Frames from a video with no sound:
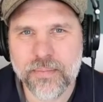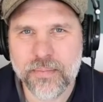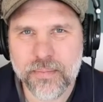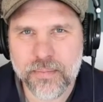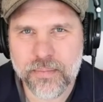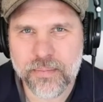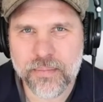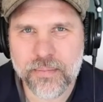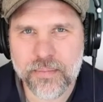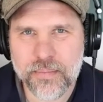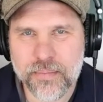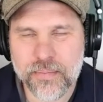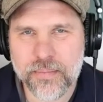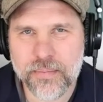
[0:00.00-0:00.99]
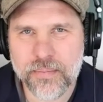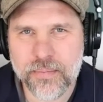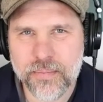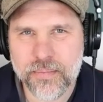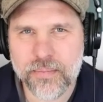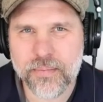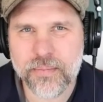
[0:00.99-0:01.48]

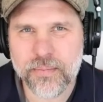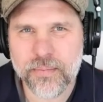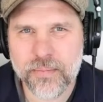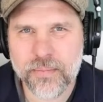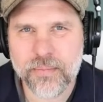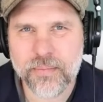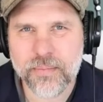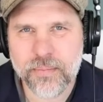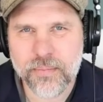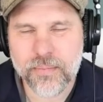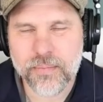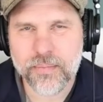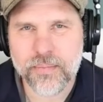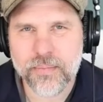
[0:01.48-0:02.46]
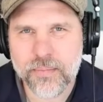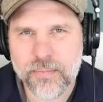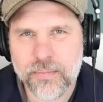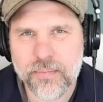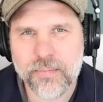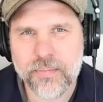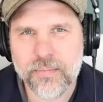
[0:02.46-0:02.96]

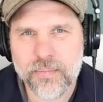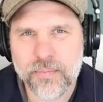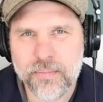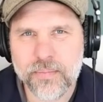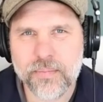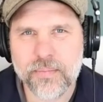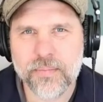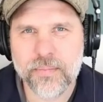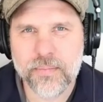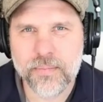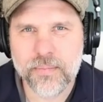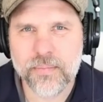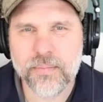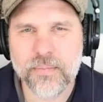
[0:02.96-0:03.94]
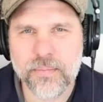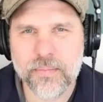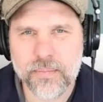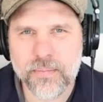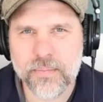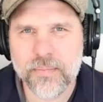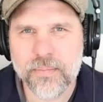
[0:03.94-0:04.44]

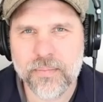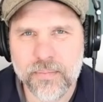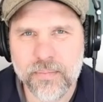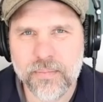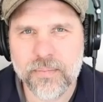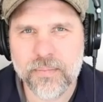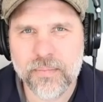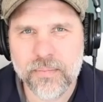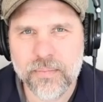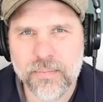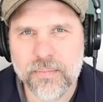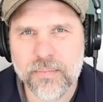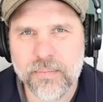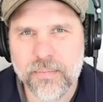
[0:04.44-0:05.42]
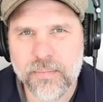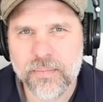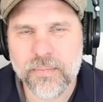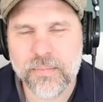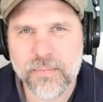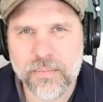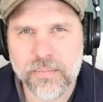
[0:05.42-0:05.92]

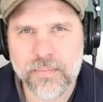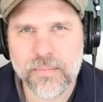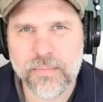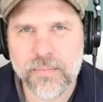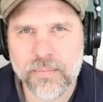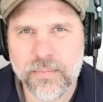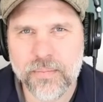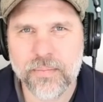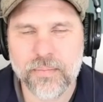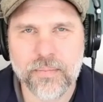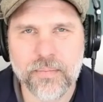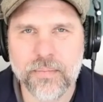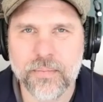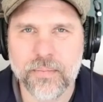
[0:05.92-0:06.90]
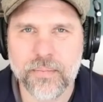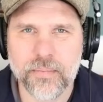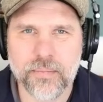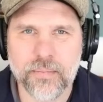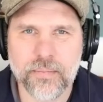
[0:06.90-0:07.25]
The person shown says nothing.